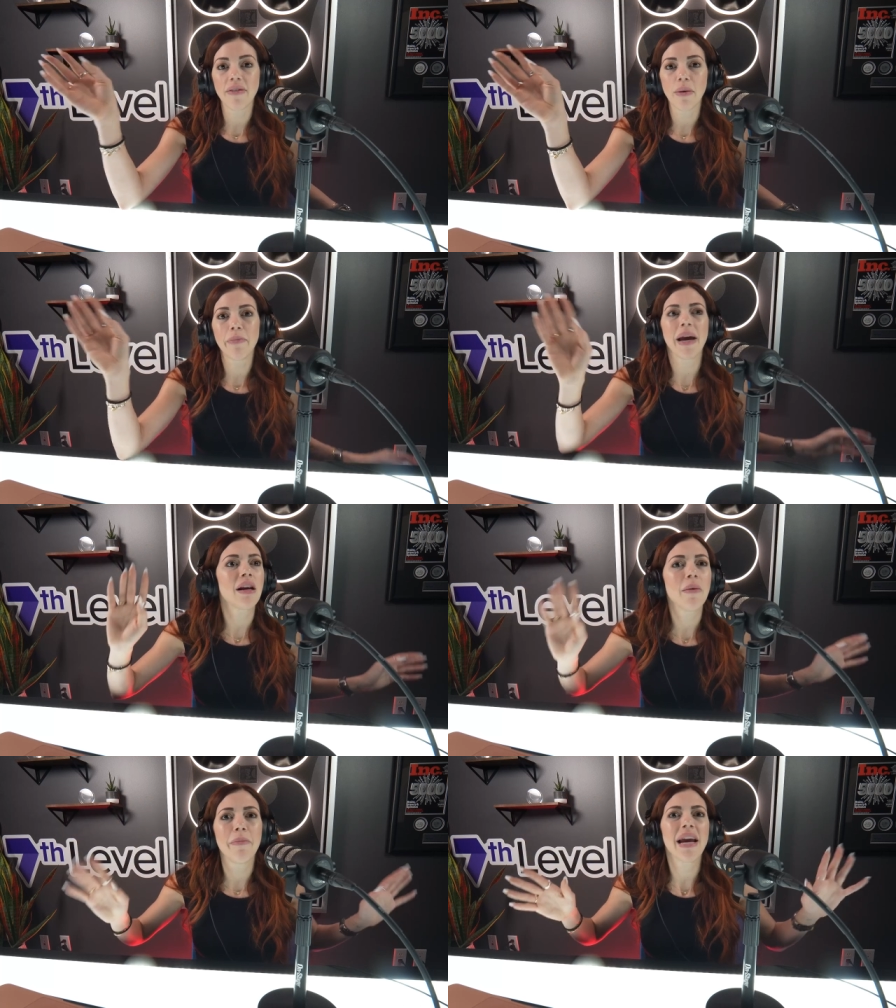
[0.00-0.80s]

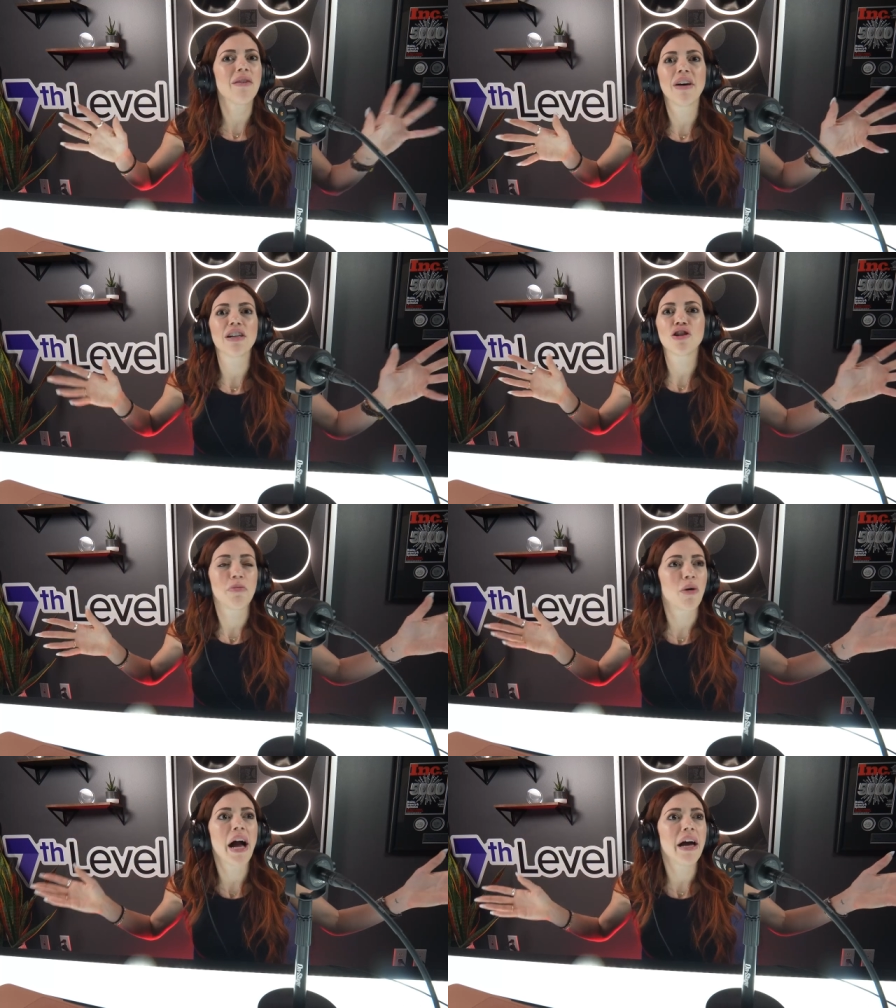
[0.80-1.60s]
every, made fresh
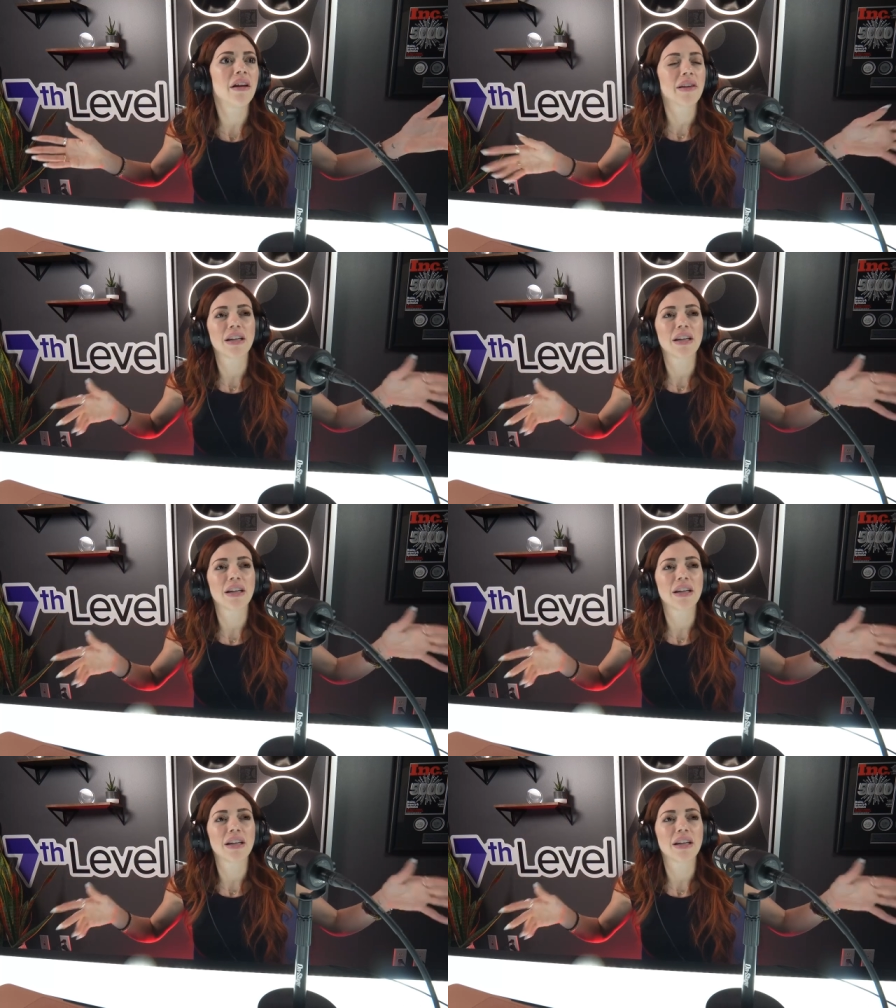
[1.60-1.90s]
bread.